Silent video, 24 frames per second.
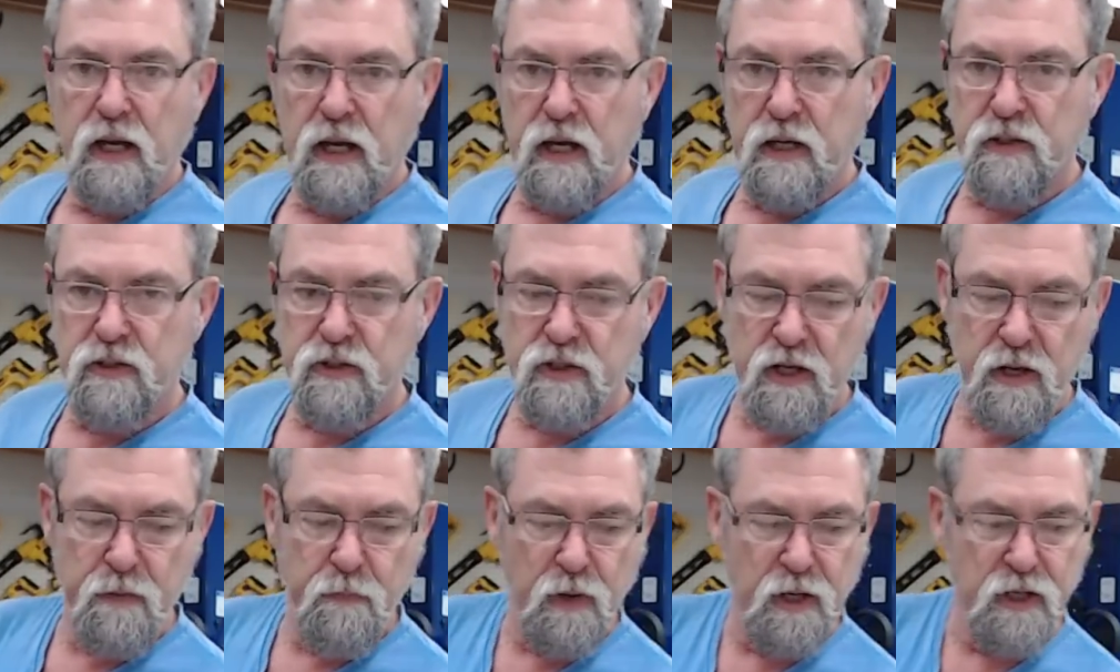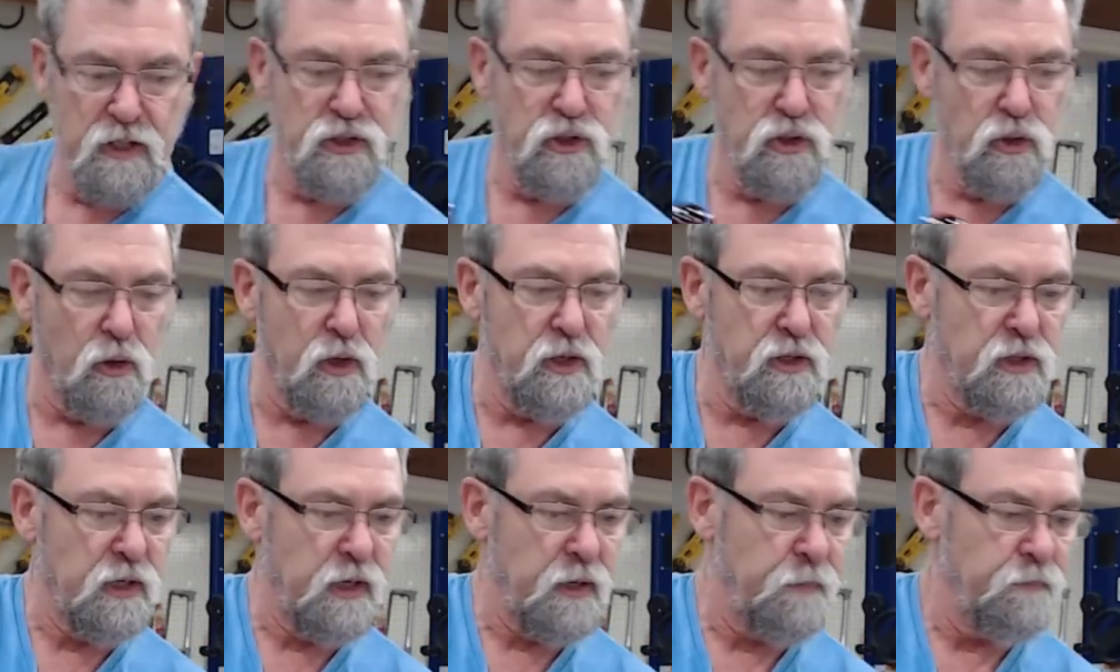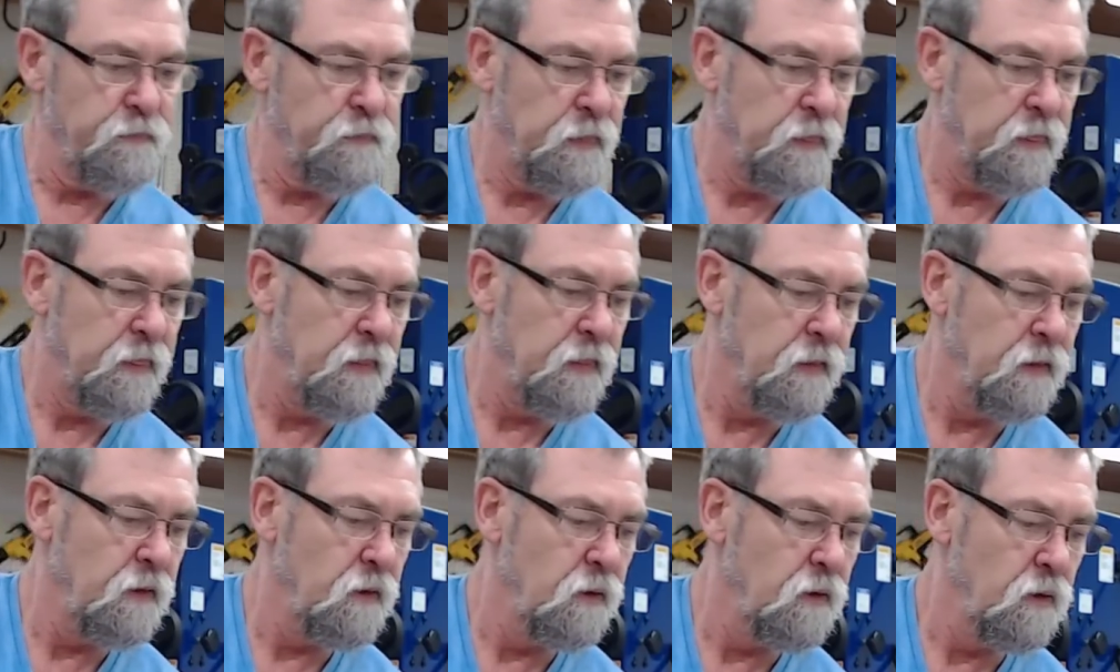And so my jointer
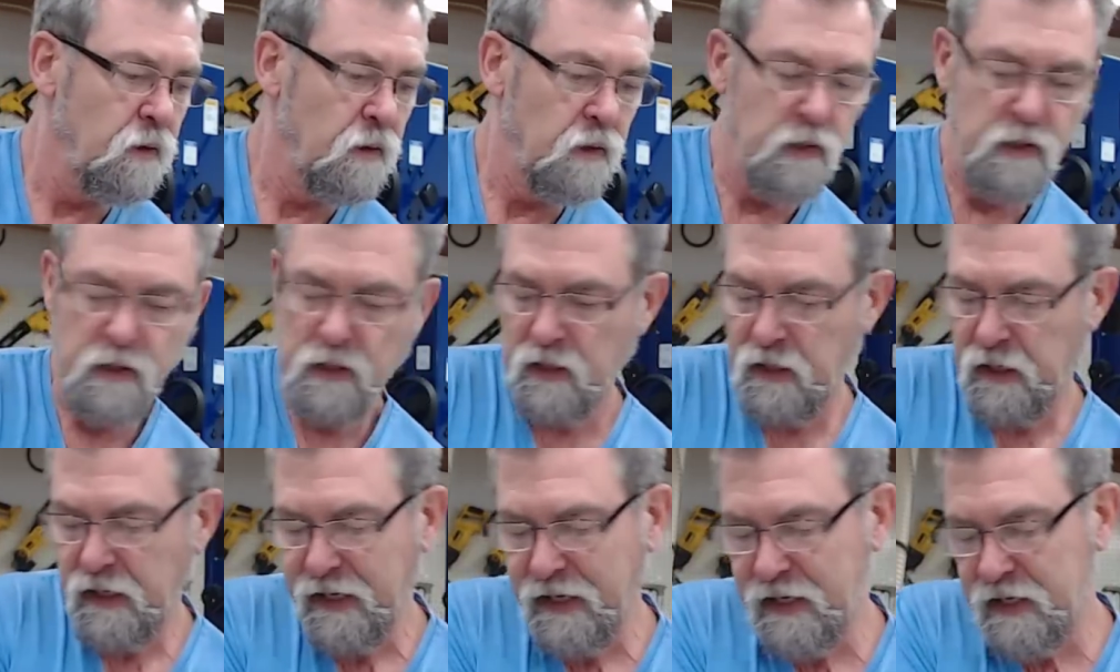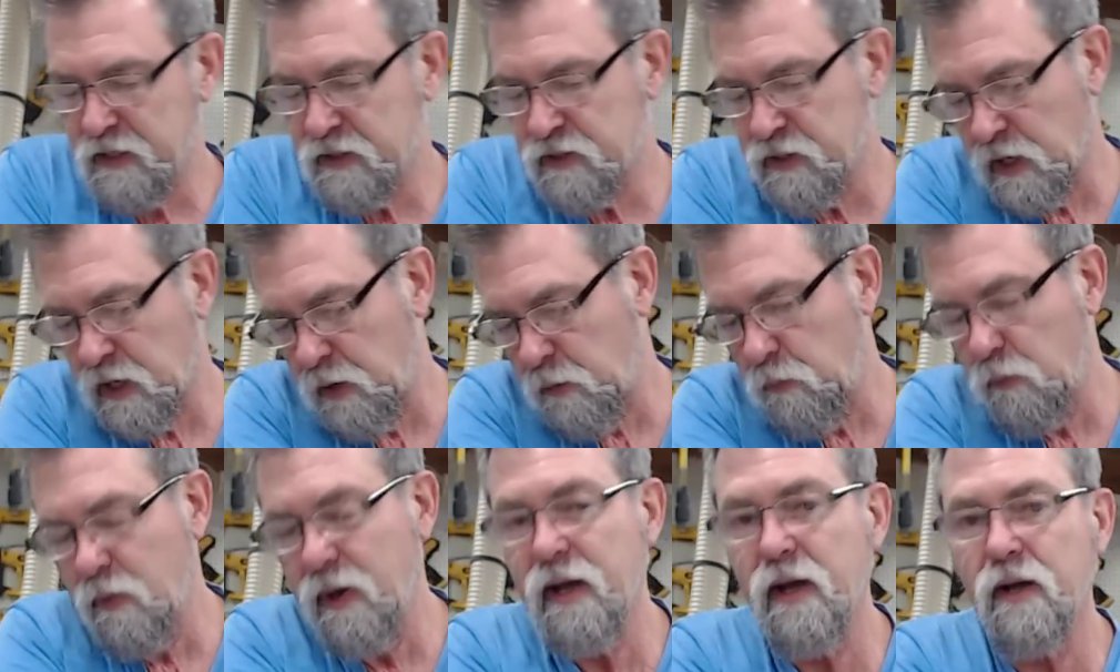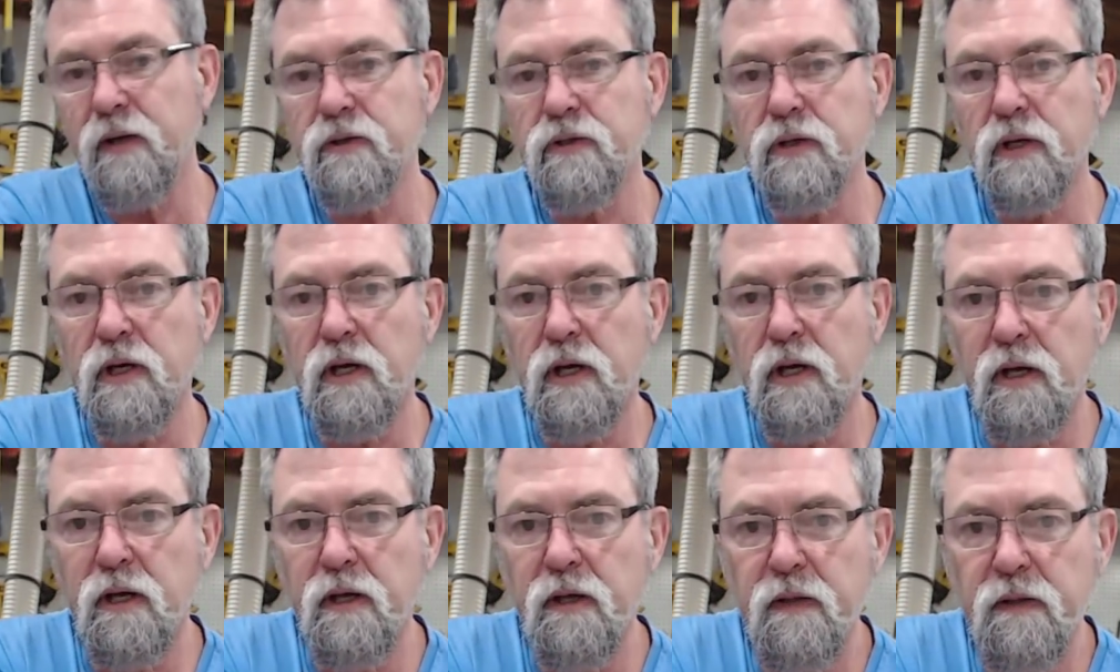is around
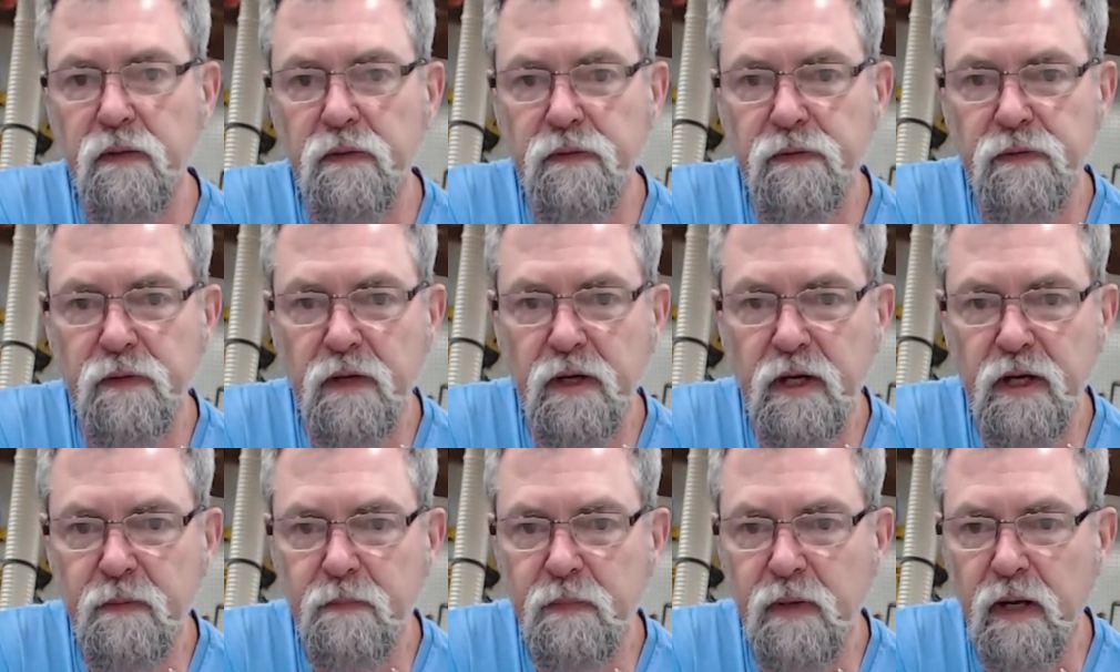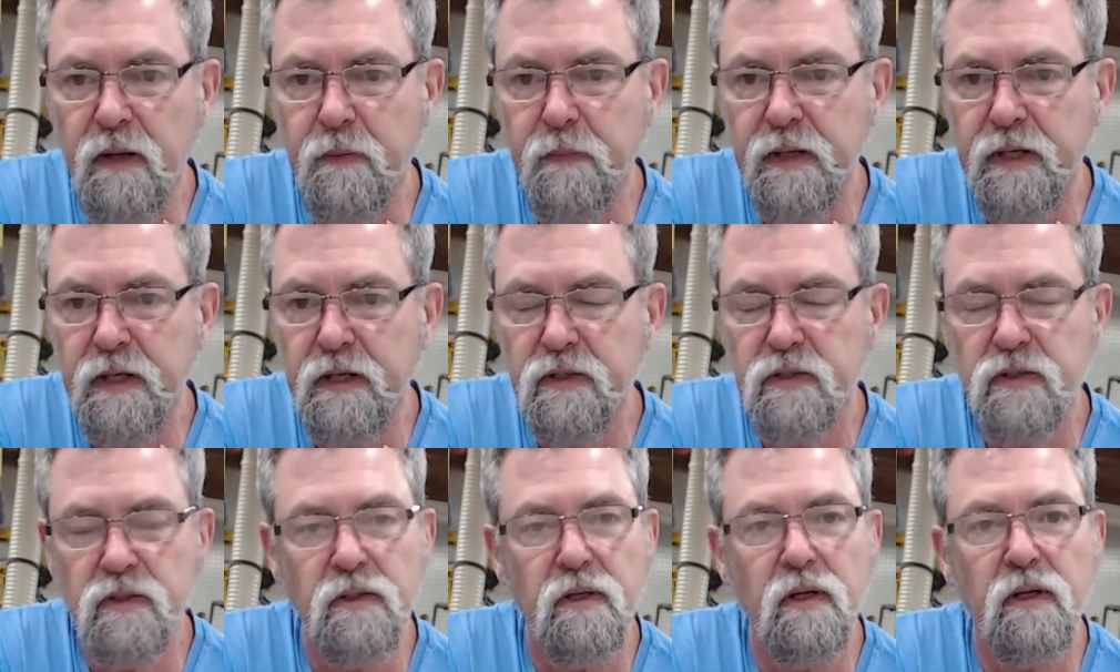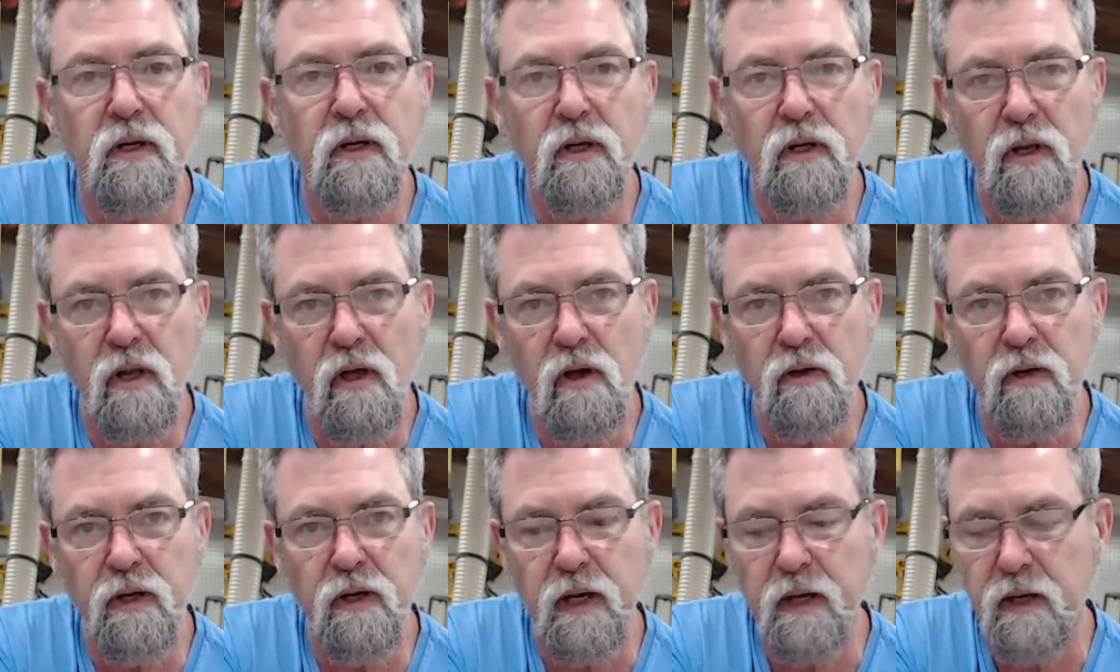30 millimeters
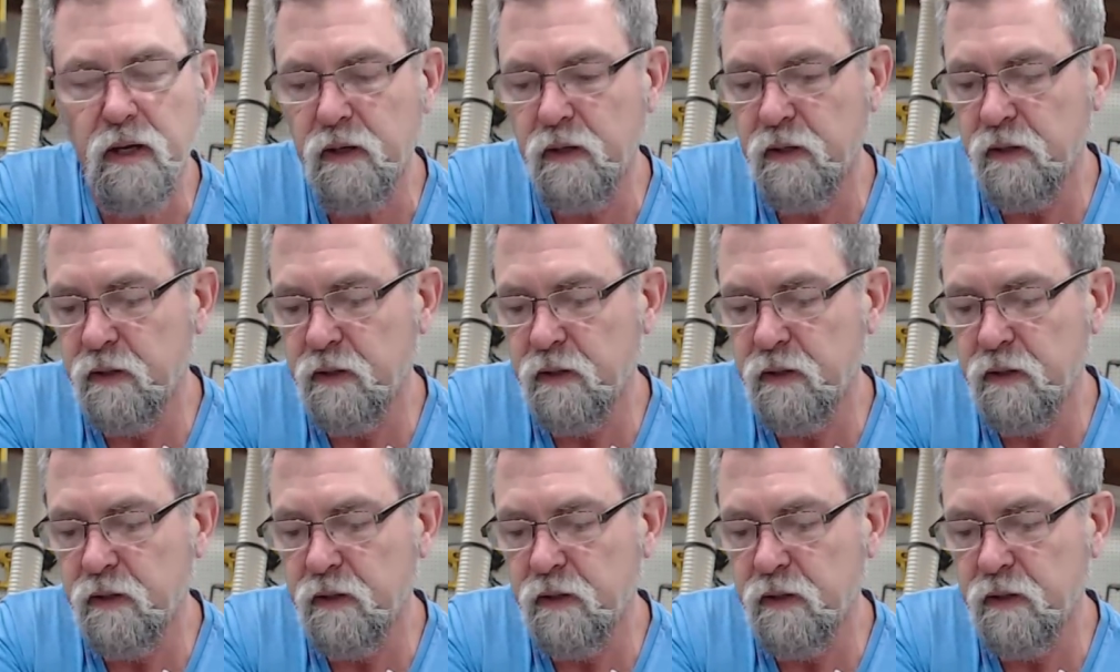longer.